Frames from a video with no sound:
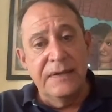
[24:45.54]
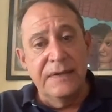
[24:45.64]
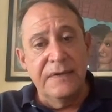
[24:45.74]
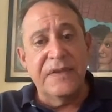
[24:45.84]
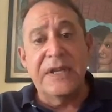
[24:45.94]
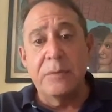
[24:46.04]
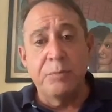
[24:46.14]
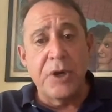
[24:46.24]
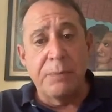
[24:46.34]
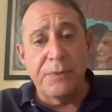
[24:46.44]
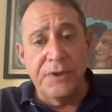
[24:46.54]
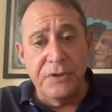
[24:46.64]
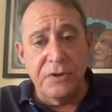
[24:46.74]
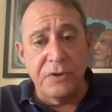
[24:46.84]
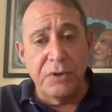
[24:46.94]
set up properly to
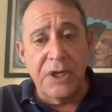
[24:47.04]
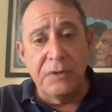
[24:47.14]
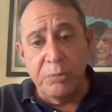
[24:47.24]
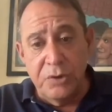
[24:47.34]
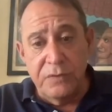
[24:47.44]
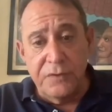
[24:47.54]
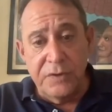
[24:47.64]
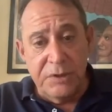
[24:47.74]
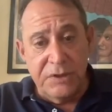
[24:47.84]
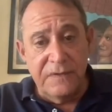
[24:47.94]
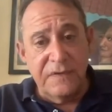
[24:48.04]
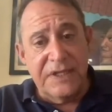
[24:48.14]
create beautiful images.